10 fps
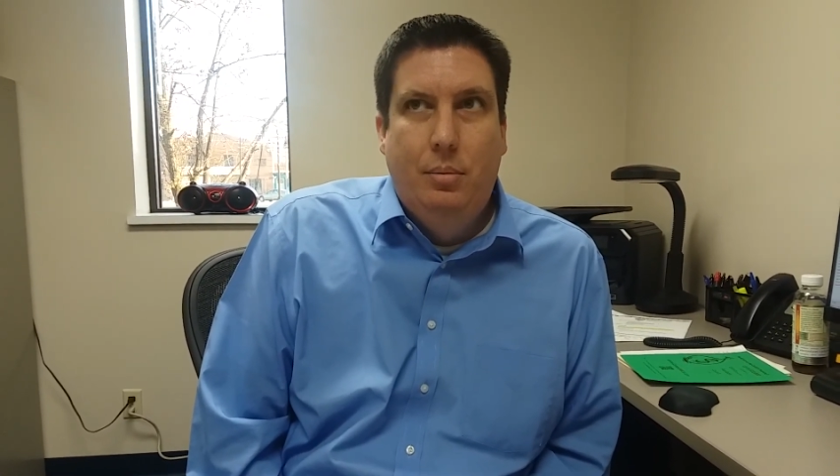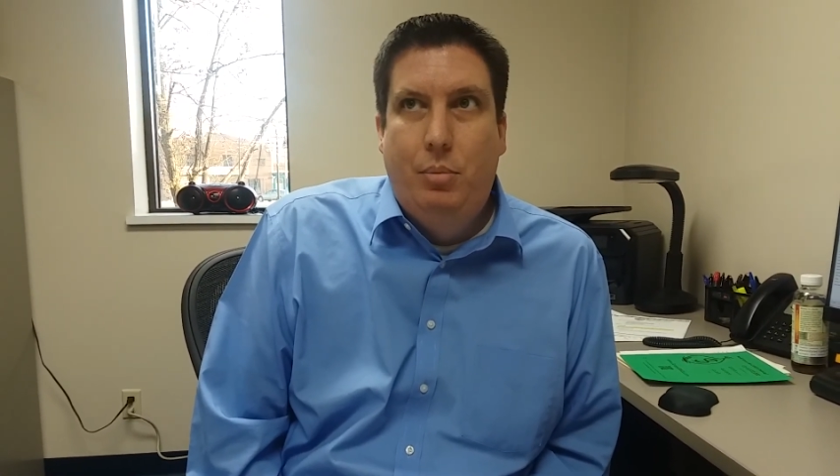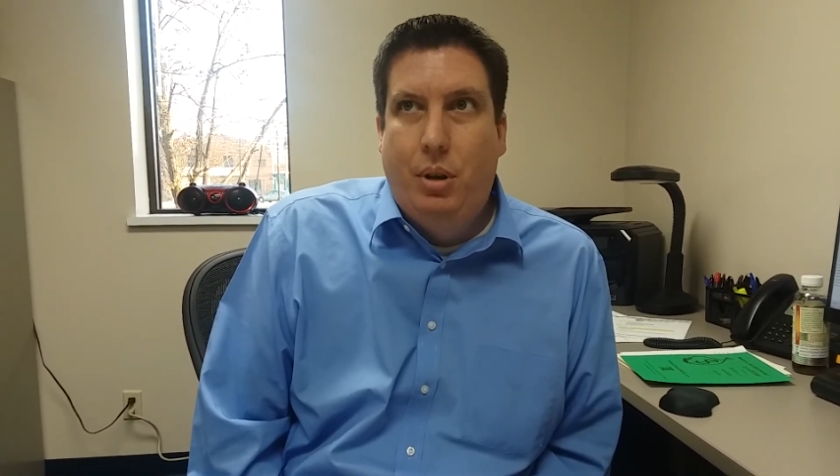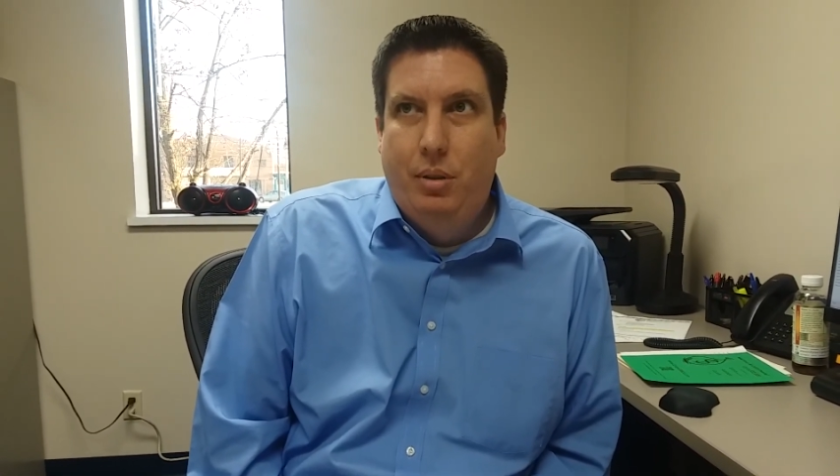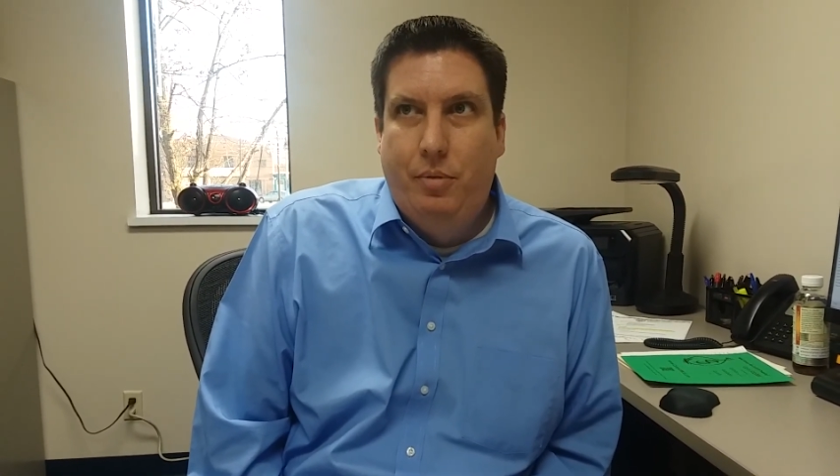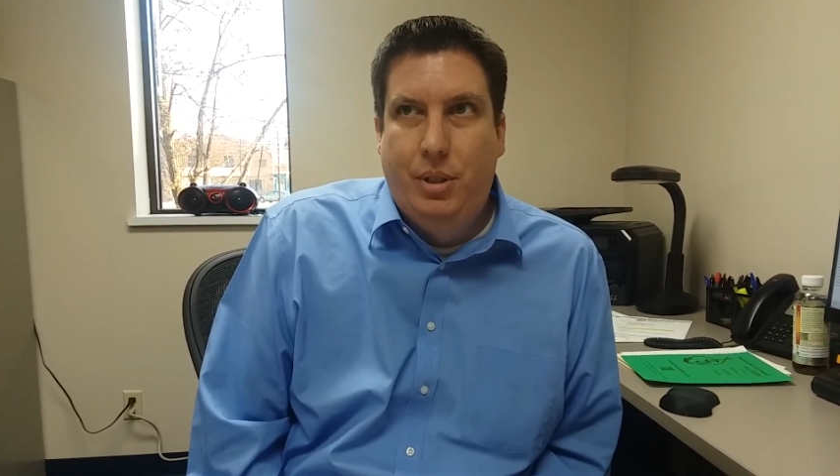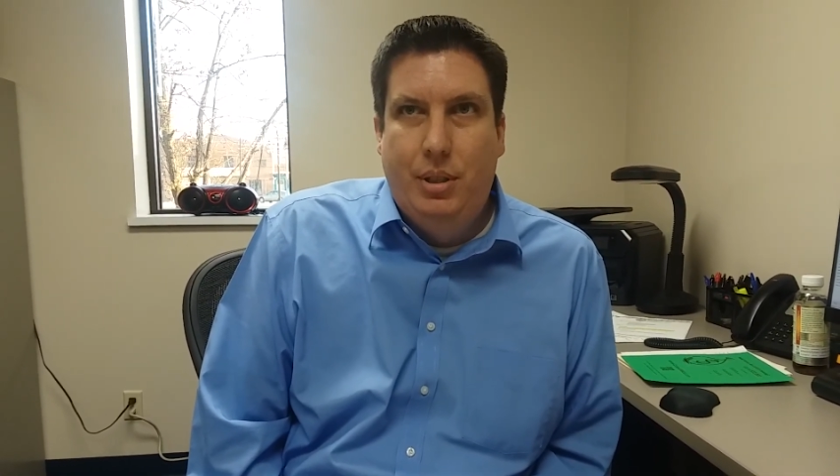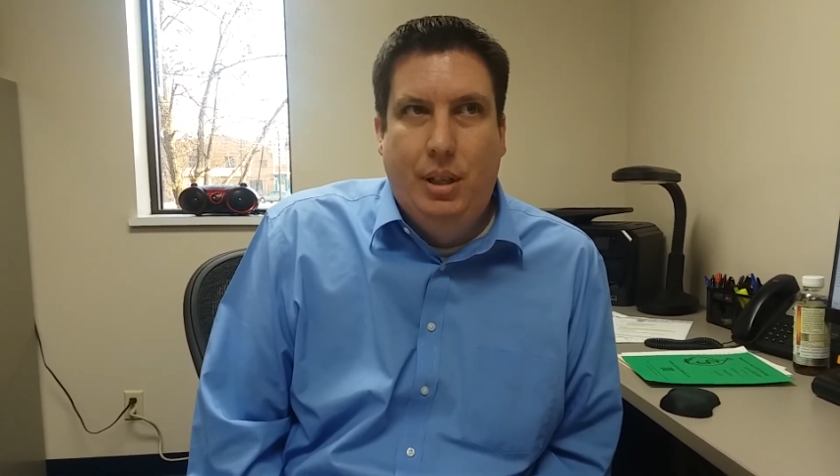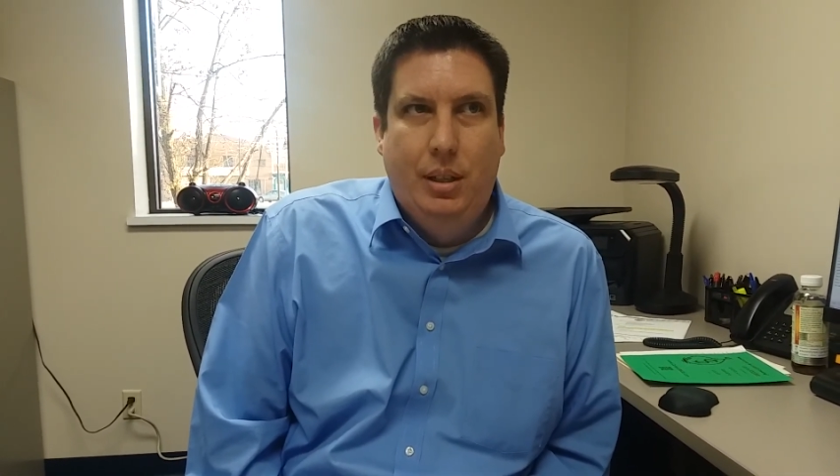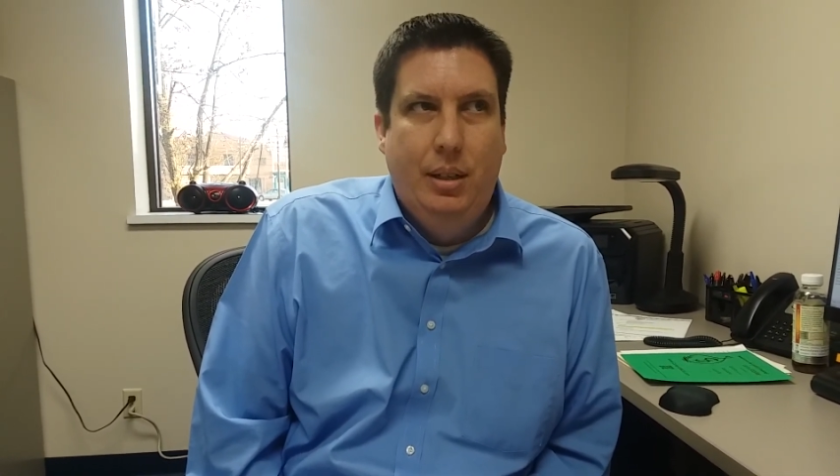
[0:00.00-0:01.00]
part of the
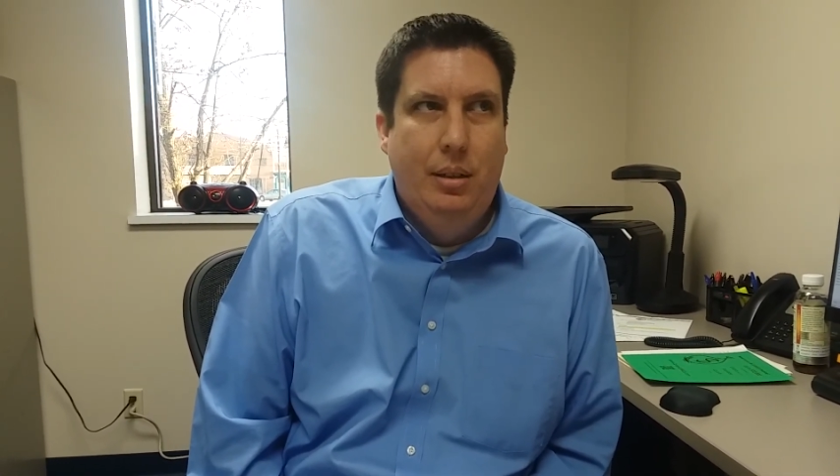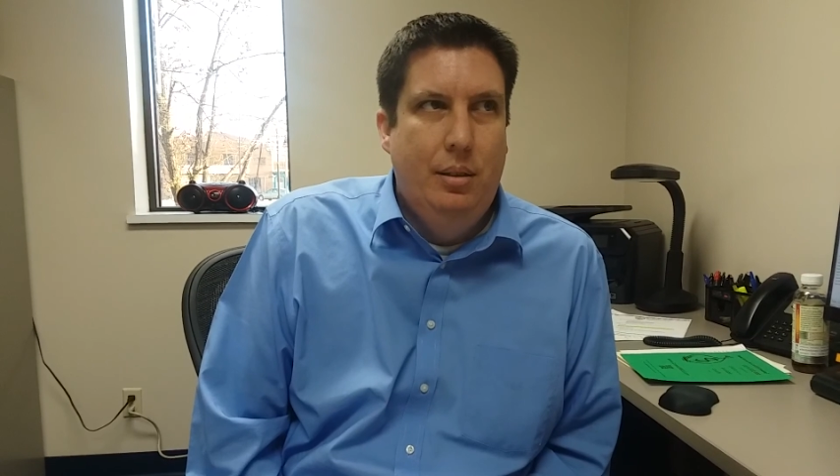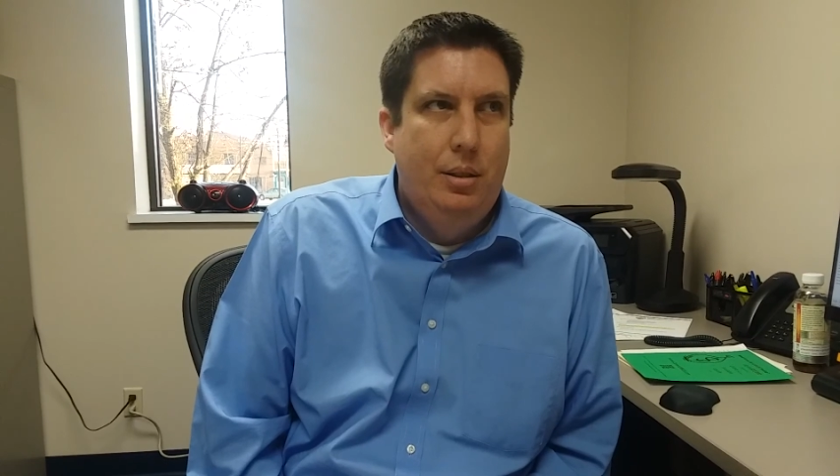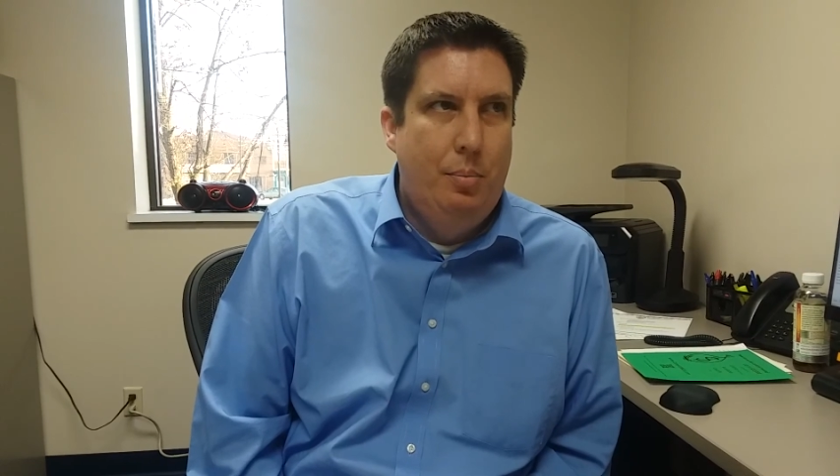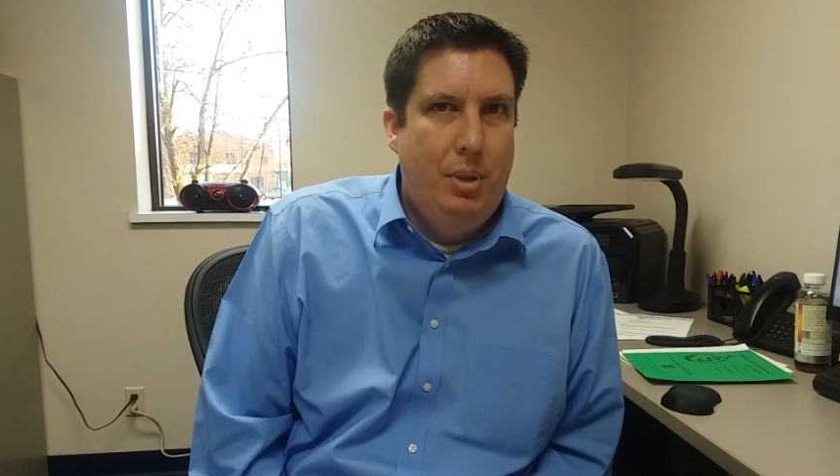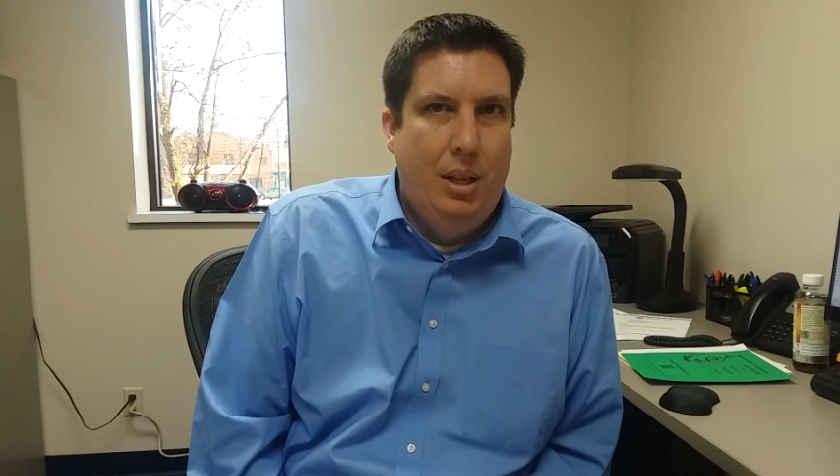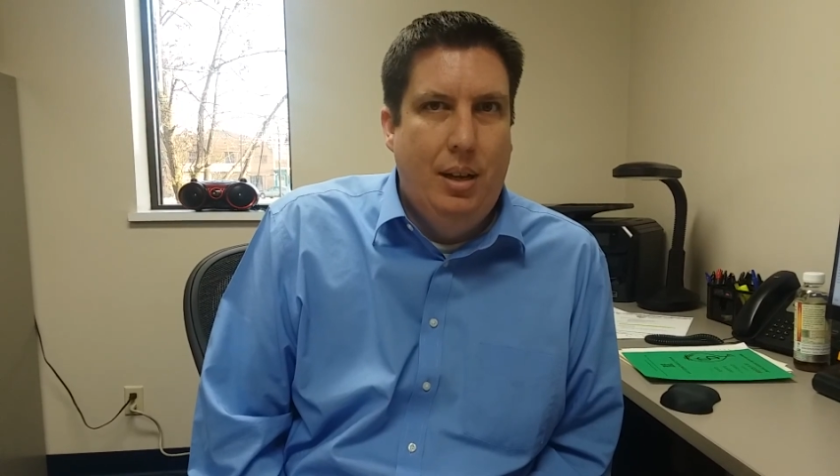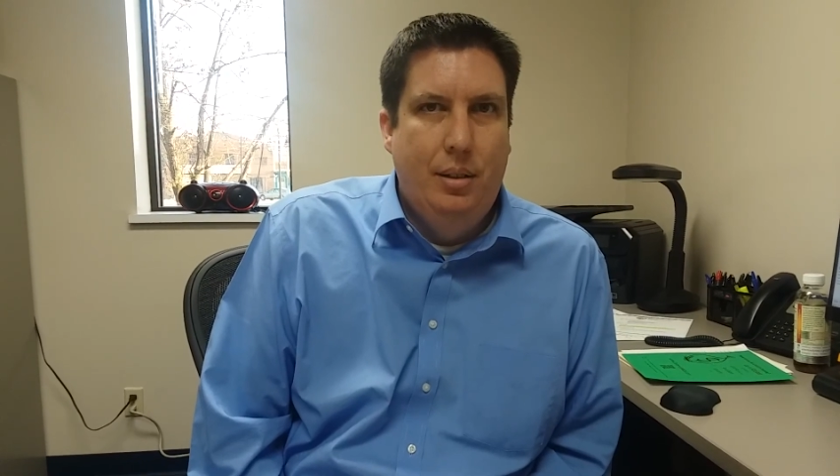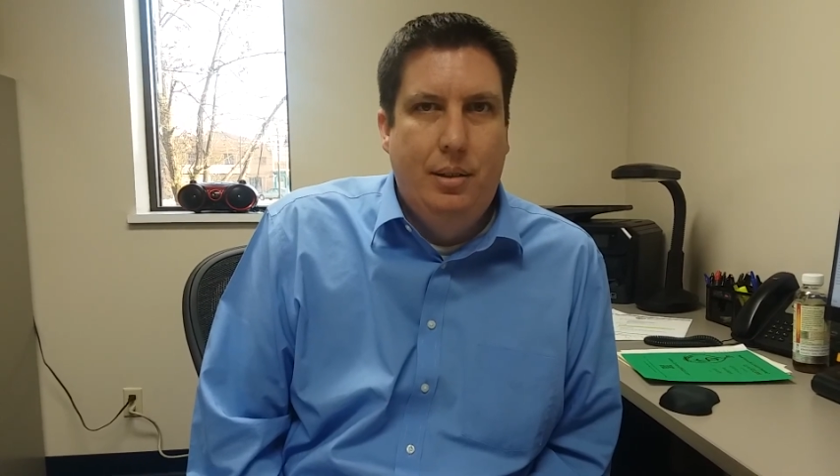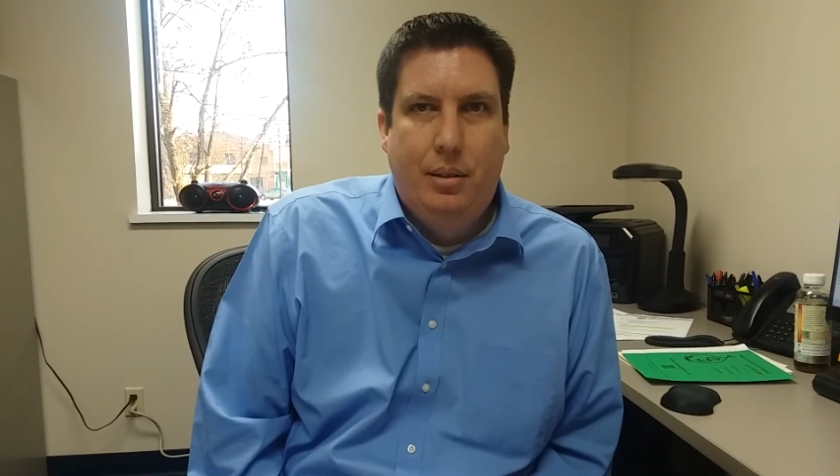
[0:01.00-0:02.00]
facility, the
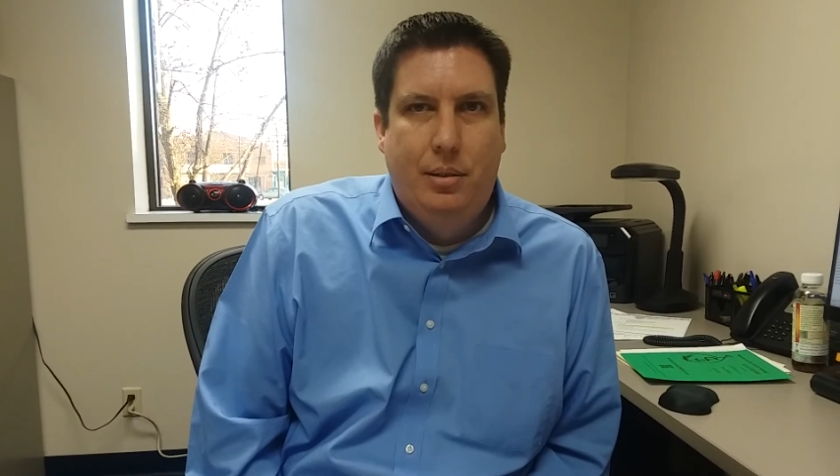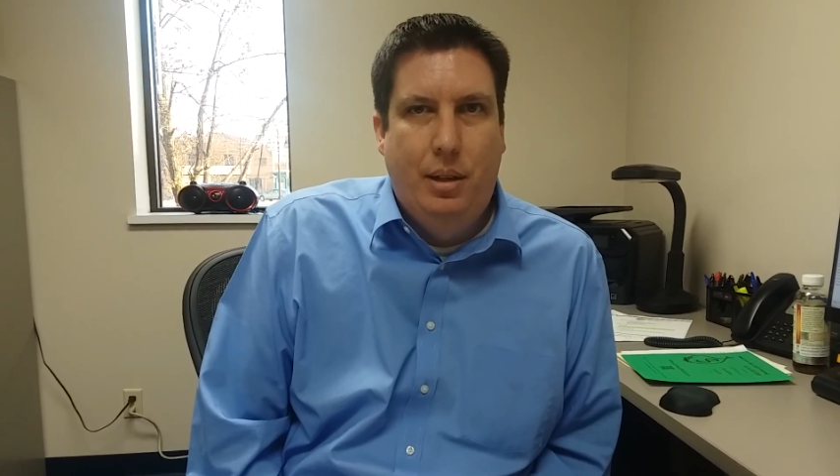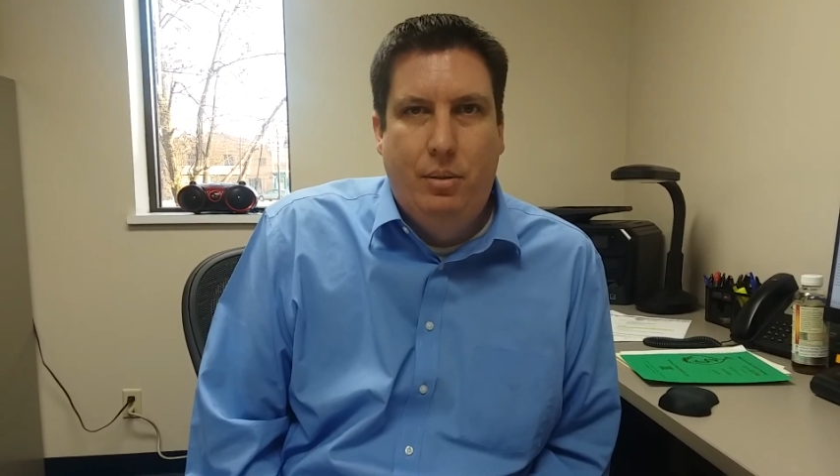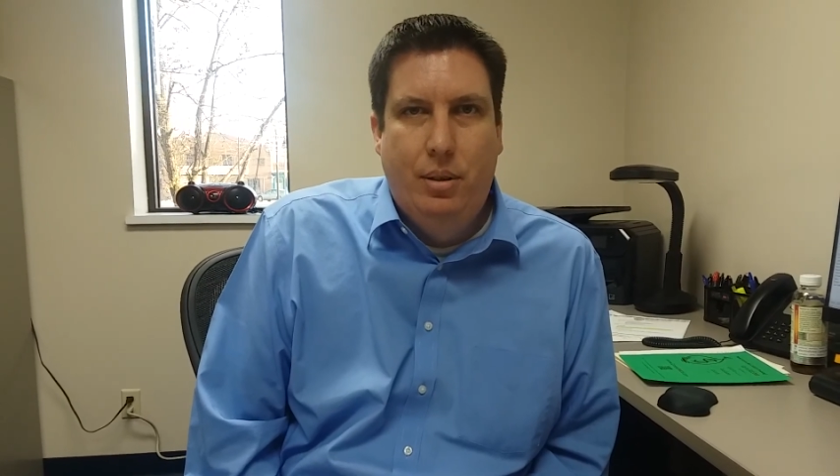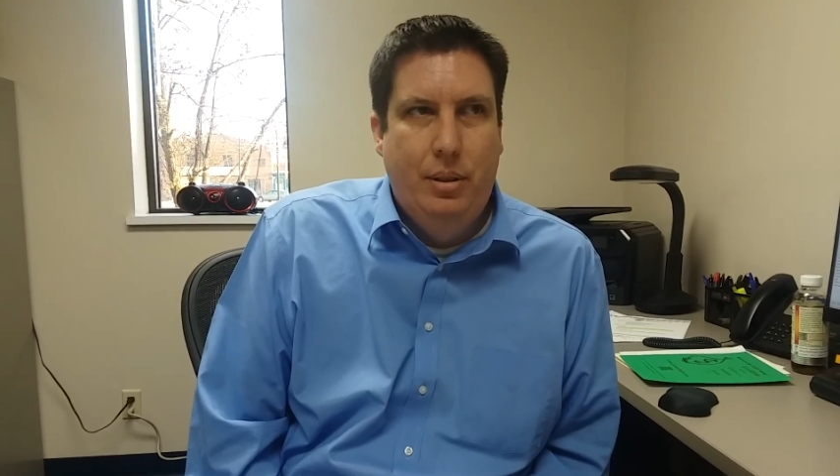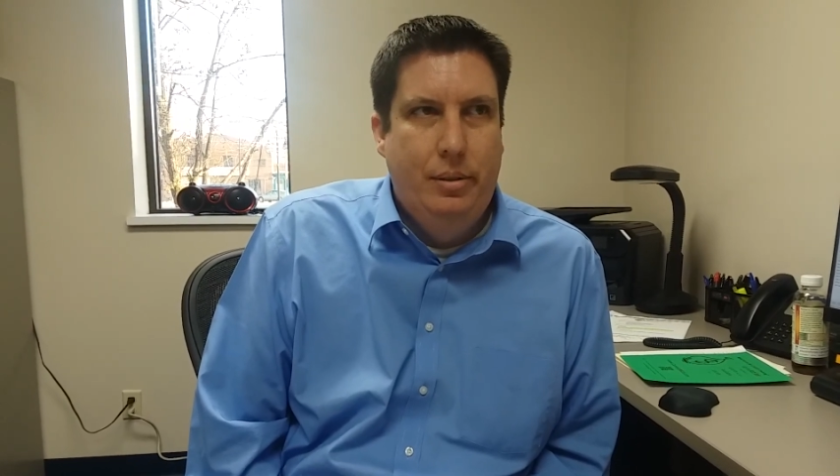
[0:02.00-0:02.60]
supplies, etc.,